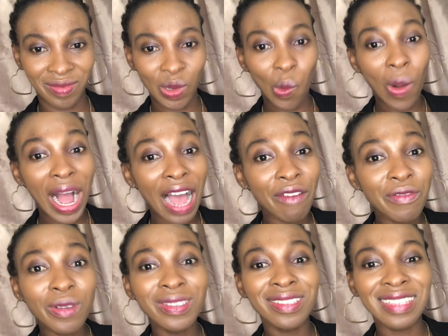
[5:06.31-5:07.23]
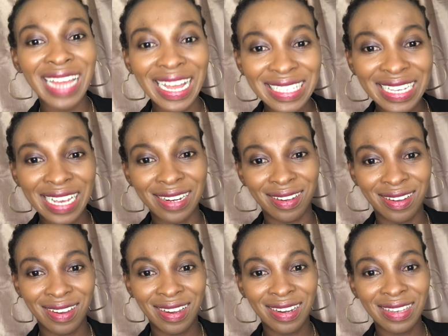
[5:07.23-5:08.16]
What have you started
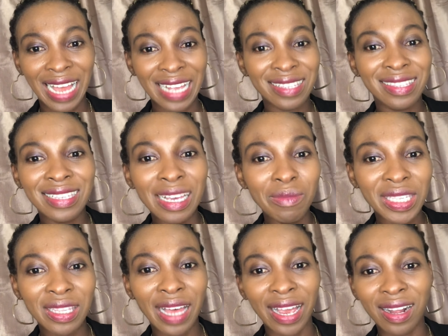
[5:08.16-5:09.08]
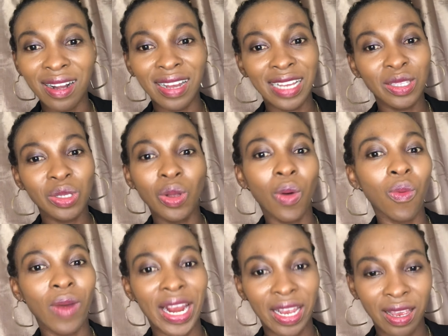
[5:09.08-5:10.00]
that seems like it's not
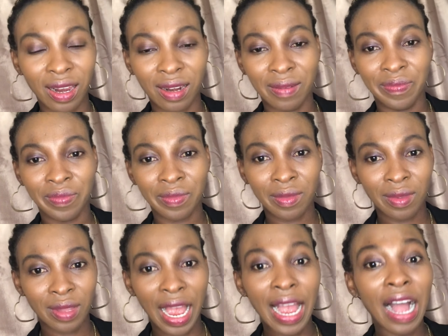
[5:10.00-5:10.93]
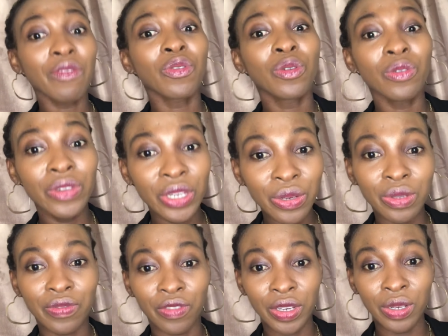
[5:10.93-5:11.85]
working? I have good news
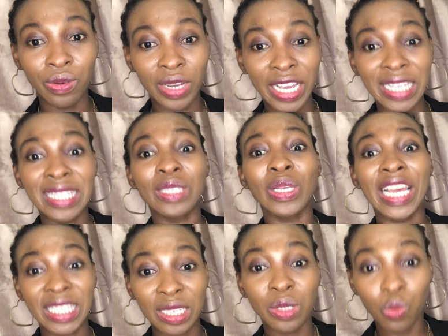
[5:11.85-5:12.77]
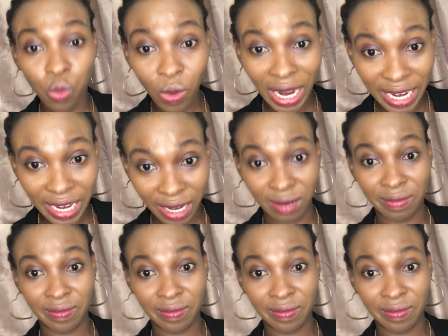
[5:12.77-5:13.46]
for you. It is working.